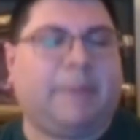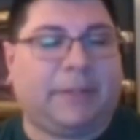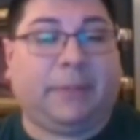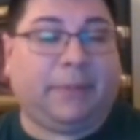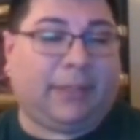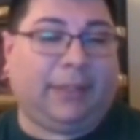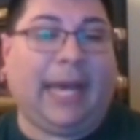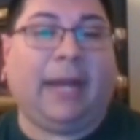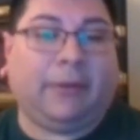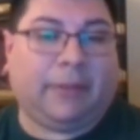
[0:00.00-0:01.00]
especially with the
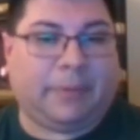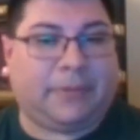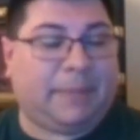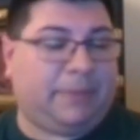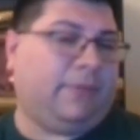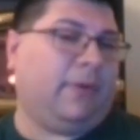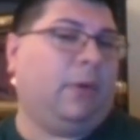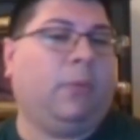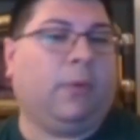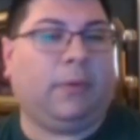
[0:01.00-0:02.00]
latter, the perception of
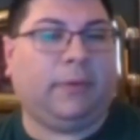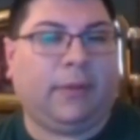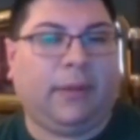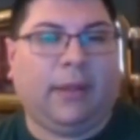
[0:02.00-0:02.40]
our world,